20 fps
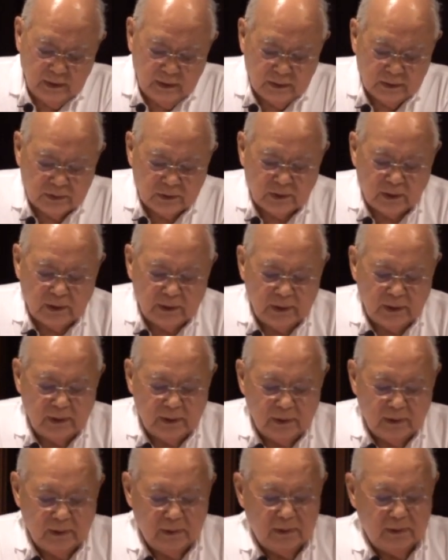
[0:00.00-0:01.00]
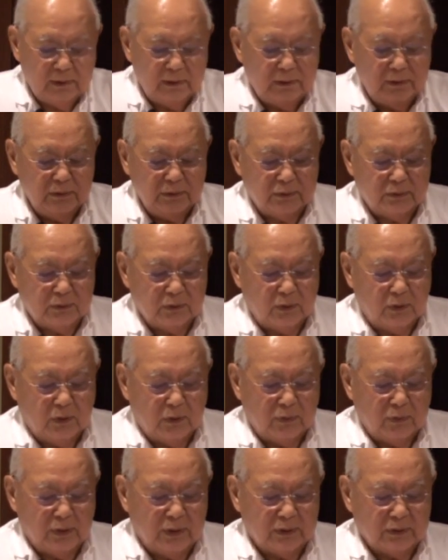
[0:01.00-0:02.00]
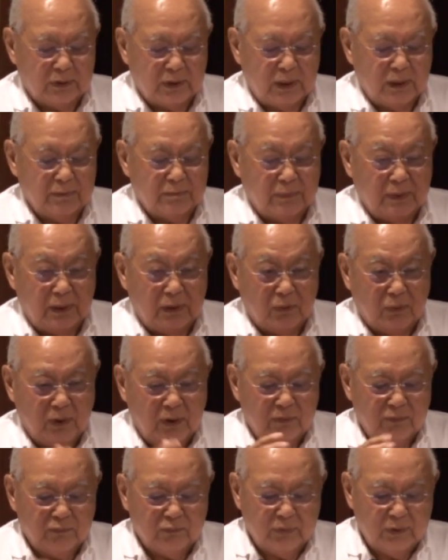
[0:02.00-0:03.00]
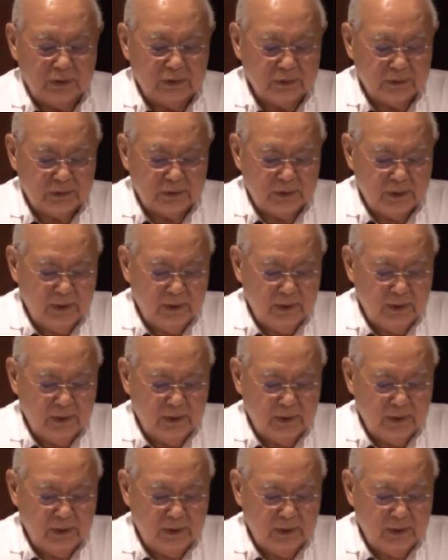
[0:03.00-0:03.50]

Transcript: So I used to go around telling my white friends,